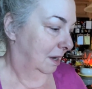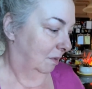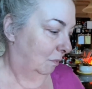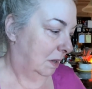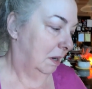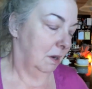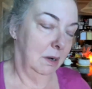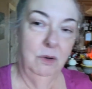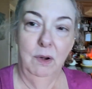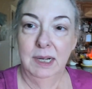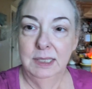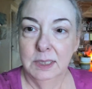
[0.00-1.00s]
Red Heart
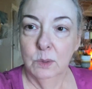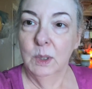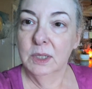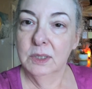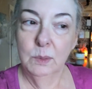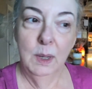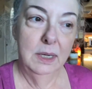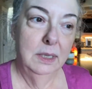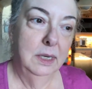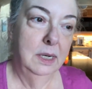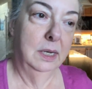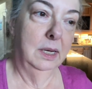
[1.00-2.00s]
Granny Square
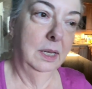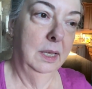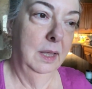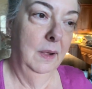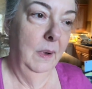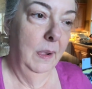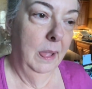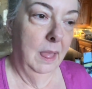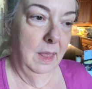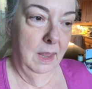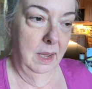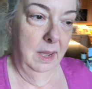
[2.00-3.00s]
sweater.
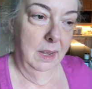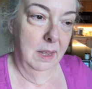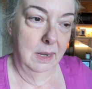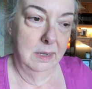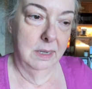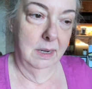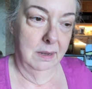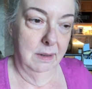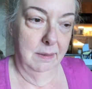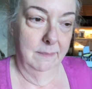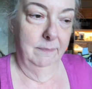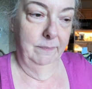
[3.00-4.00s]
And
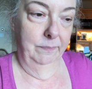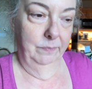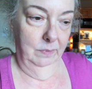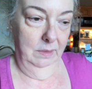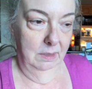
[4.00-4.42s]
um,